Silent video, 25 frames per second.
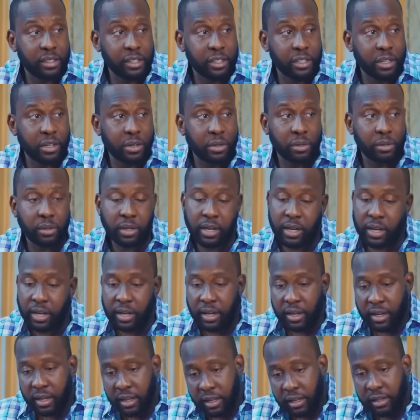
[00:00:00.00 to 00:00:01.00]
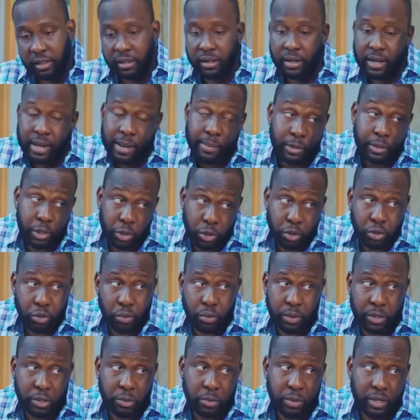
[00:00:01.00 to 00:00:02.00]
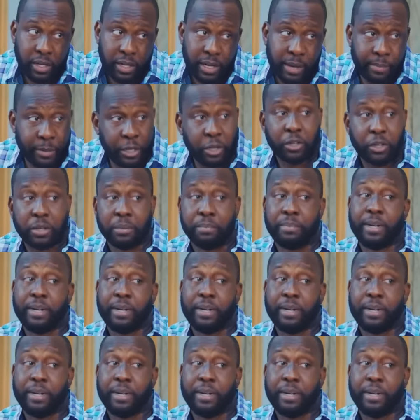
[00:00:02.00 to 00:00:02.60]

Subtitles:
you know, I'm a guru as well. I mean, you're the